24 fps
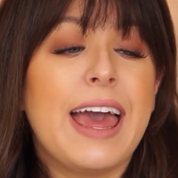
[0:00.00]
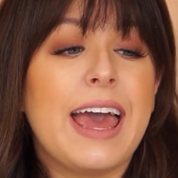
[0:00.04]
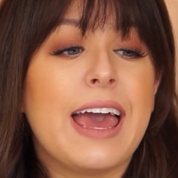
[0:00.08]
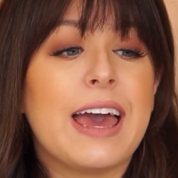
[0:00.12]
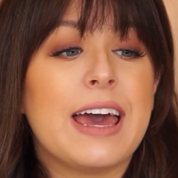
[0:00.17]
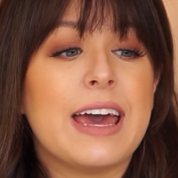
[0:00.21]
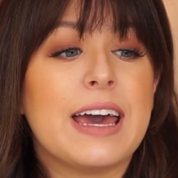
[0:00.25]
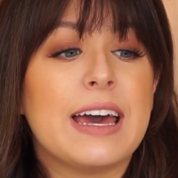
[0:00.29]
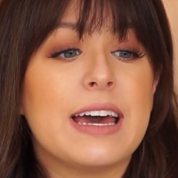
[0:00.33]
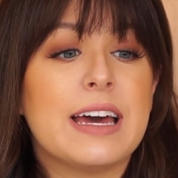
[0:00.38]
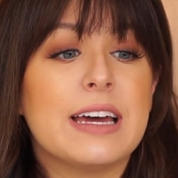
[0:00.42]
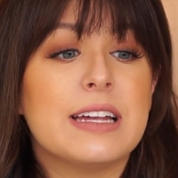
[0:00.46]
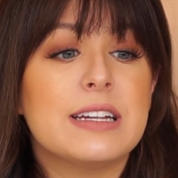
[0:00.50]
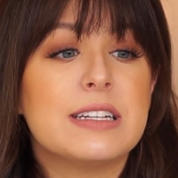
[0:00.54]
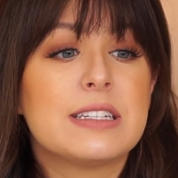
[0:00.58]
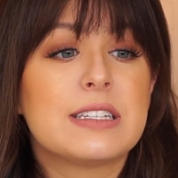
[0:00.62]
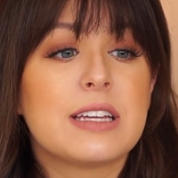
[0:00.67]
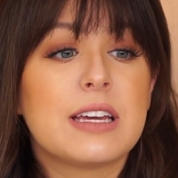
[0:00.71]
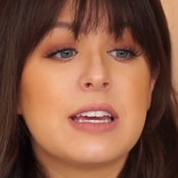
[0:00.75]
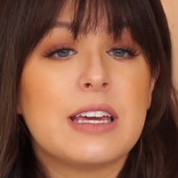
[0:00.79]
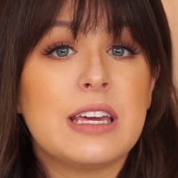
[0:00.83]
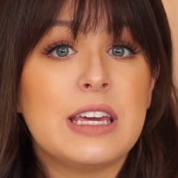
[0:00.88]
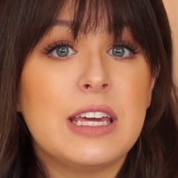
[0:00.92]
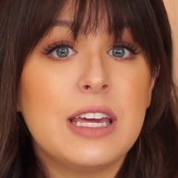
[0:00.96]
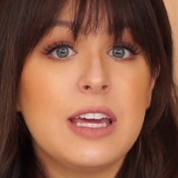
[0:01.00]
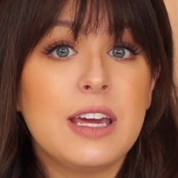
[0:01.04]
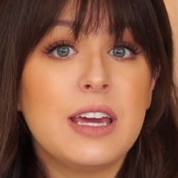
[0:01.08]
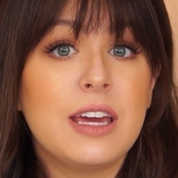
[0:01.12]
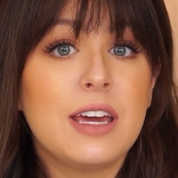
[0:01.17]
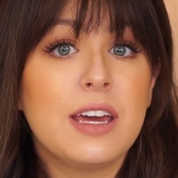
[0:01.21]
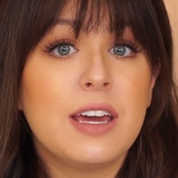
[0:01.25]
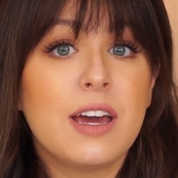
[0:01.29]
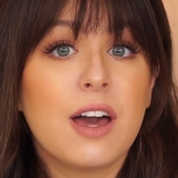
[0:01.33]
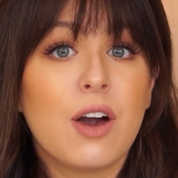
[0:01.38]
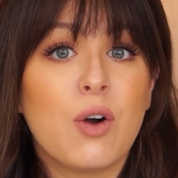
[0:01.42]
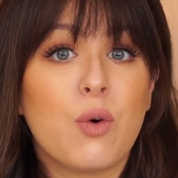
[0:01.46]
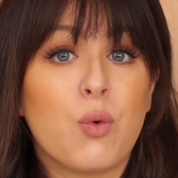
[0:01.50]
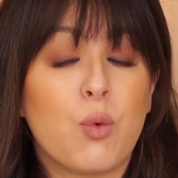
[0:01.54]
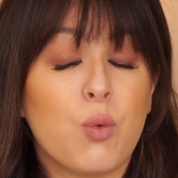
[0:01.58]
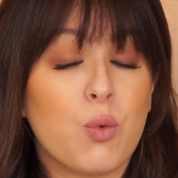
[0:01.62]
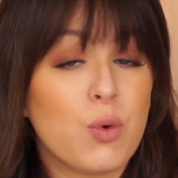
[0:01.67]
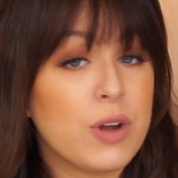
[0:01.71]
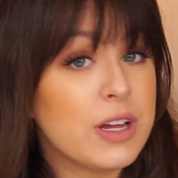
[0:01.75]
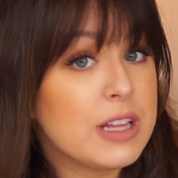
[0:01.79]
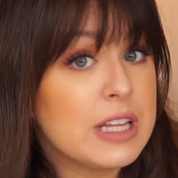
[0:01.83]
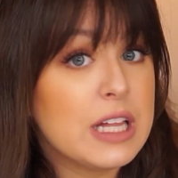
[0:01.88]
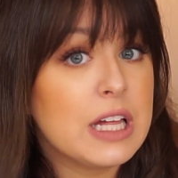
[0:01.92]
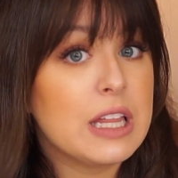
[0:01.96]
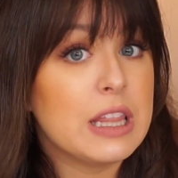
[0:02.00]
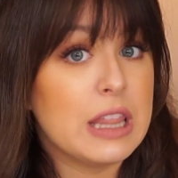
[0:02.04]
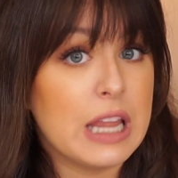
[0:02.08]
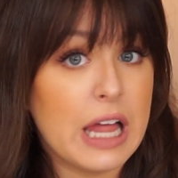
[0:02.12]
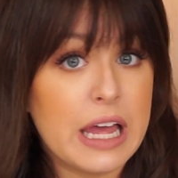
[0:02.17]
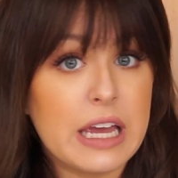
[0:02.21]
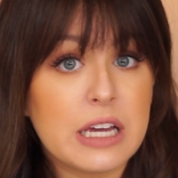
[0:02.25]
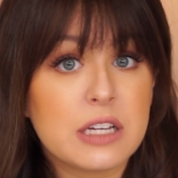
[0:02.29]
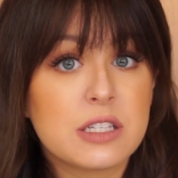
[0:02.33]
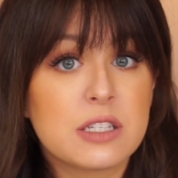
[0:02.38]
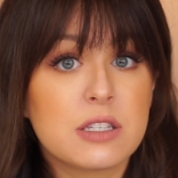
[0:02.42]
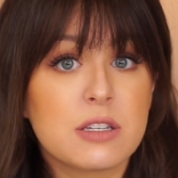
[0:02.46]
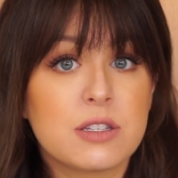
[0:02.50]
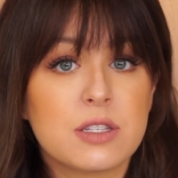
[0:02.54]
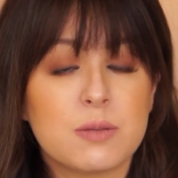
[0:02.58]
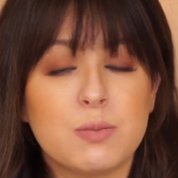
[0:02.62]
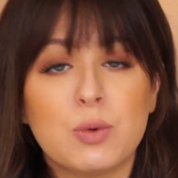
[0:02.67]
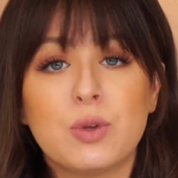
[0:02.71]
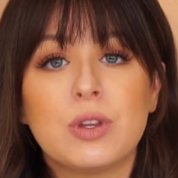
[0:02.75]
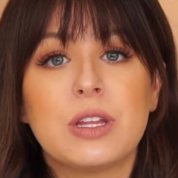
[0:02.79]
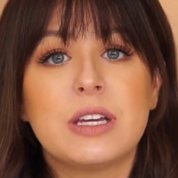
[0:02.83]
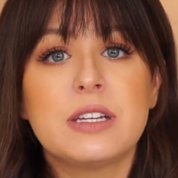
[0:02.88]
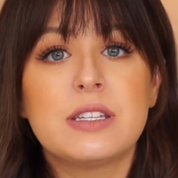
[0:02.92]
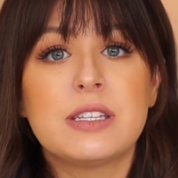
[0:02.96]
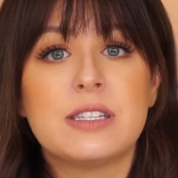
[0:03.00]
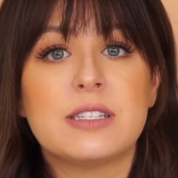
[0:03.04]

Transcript: and he really likes smoothies.